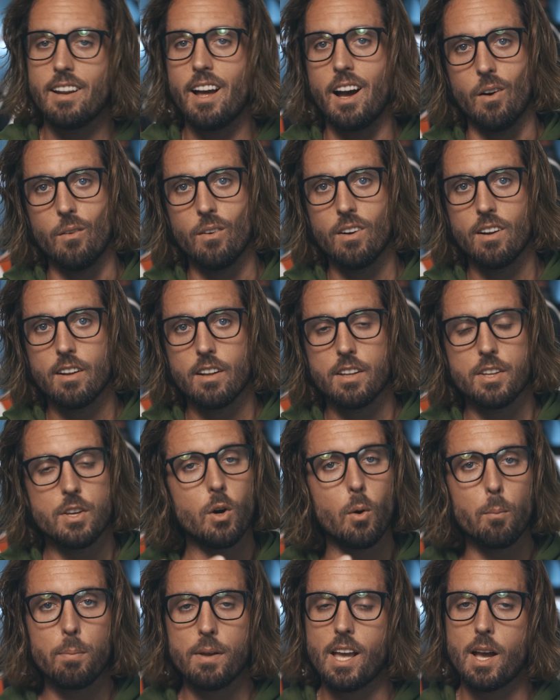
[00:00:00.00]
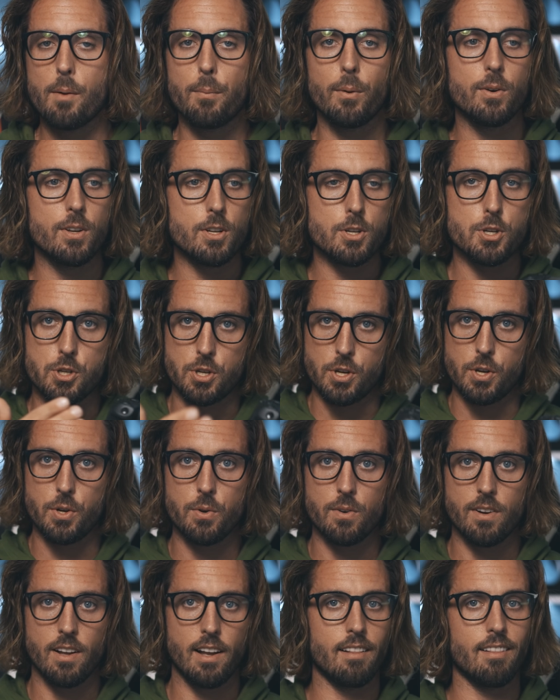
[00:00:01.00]
no, You'll be able to
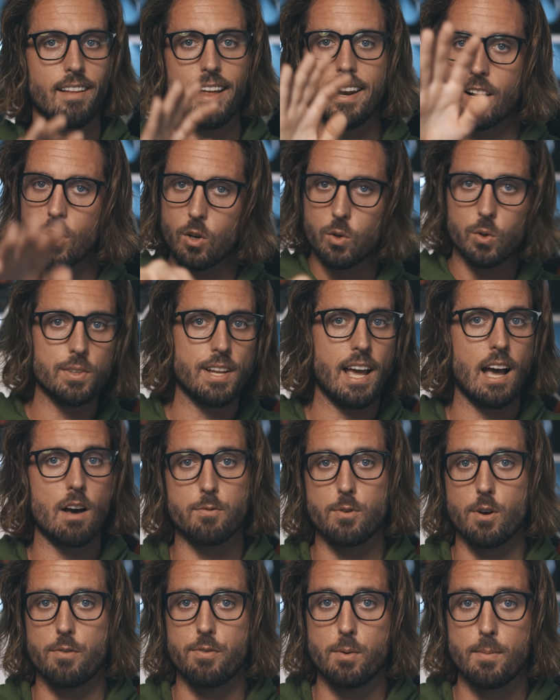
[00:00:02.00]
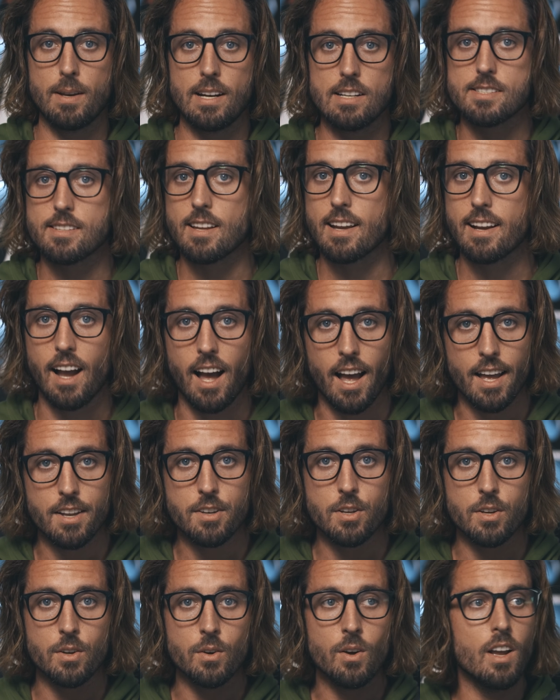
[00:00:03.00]
shoot and let it cool down for a few minutes like I
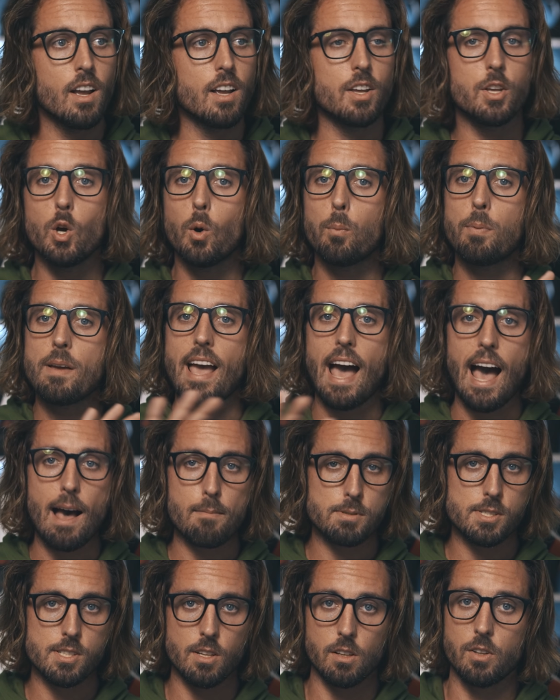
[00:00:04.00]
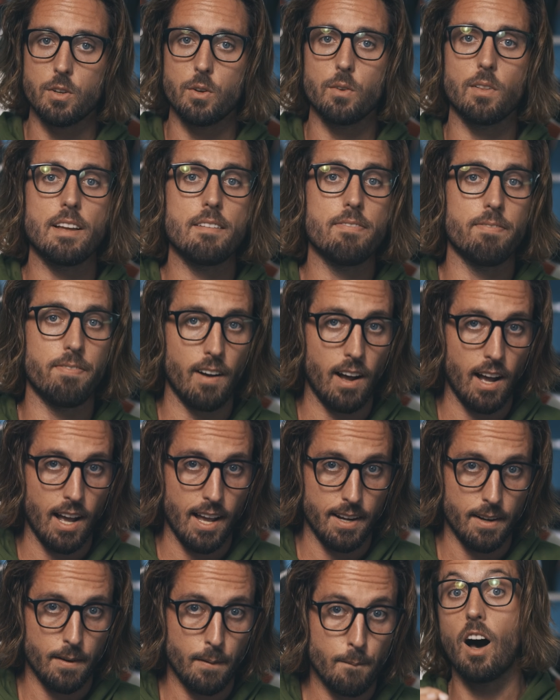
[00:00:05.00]
do. You'll be absolutely
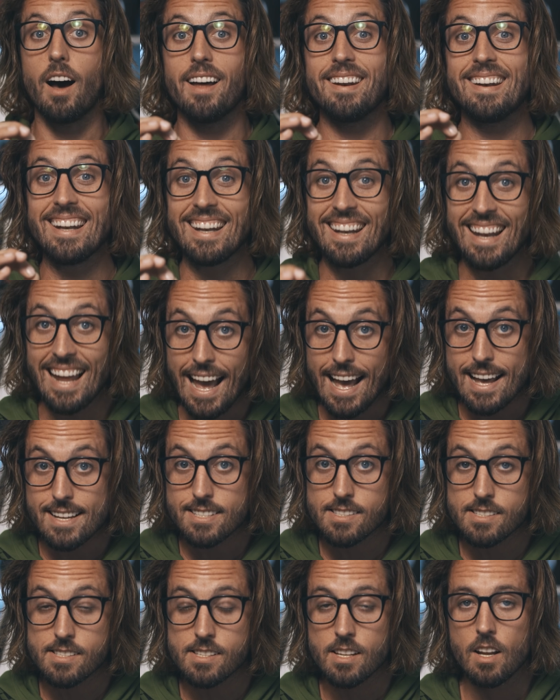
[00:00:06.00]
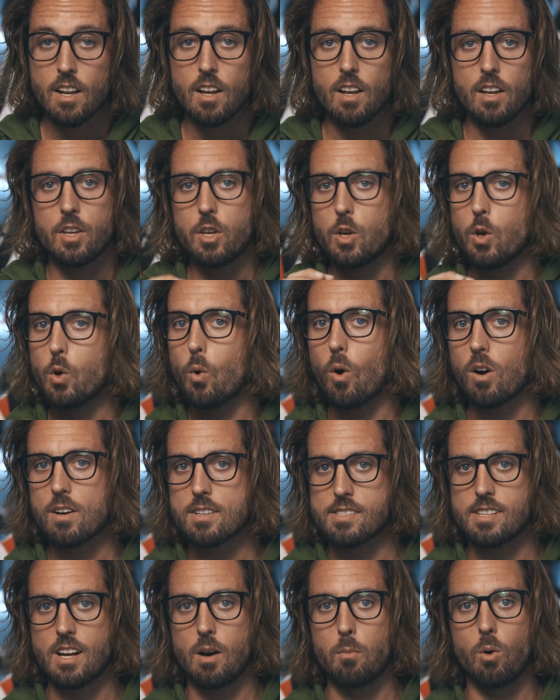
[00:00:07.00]
fine. Unless you
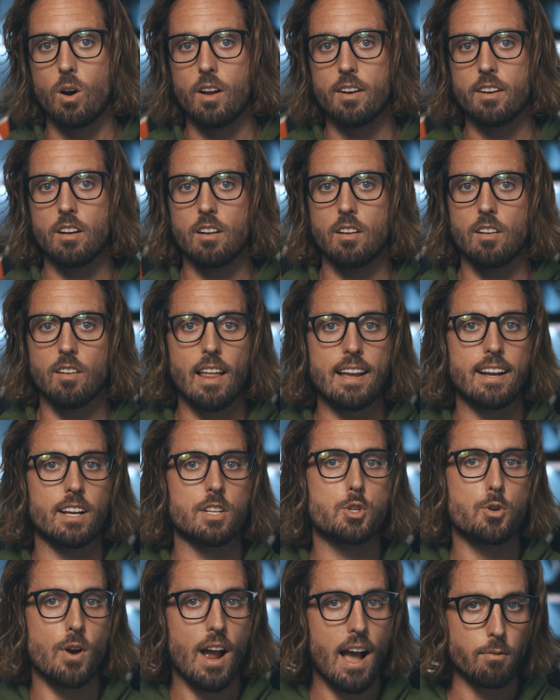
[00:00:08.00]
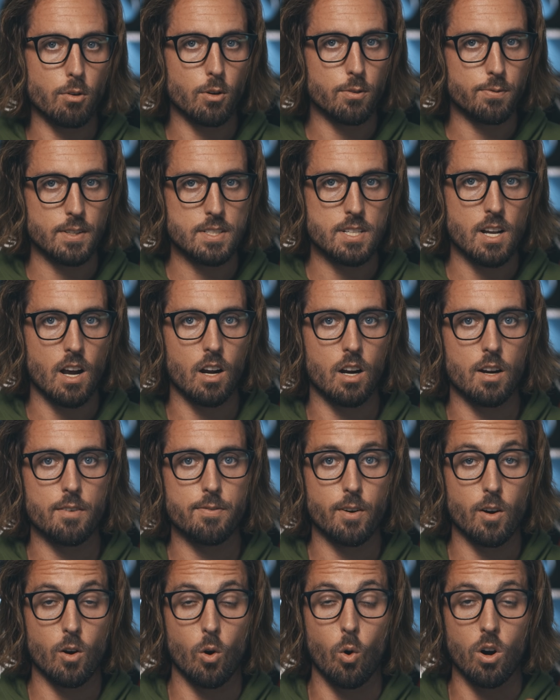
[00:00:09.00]
are someone like a travel
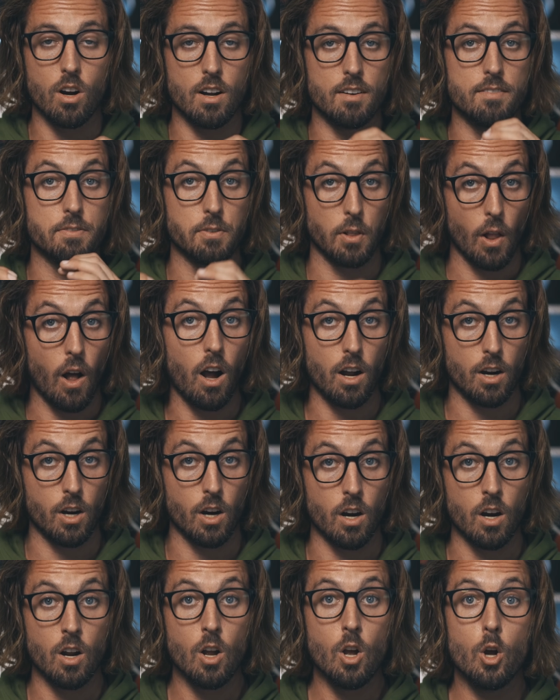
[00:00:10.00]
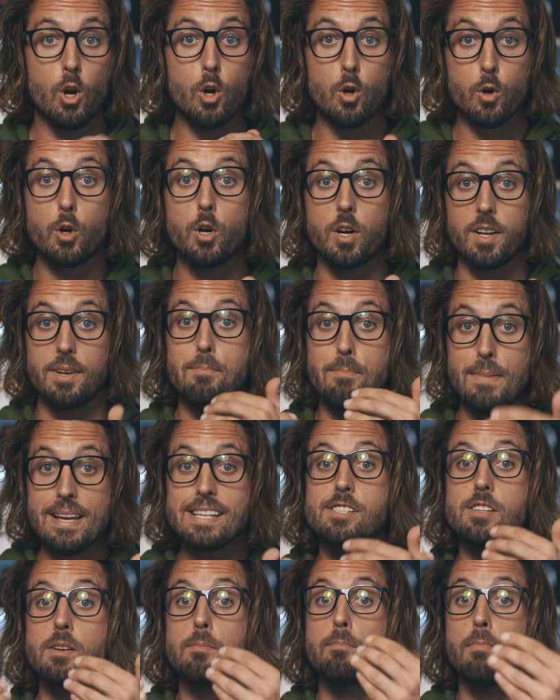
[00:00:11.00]
photographer or a vlogger who could
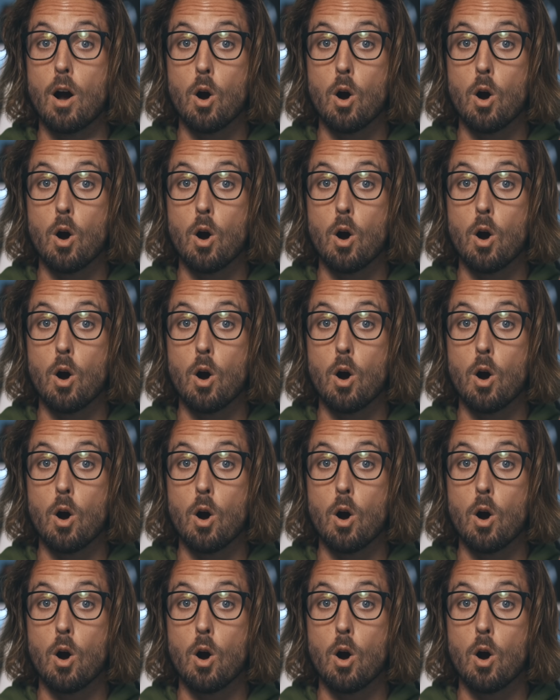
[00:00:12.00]
miss a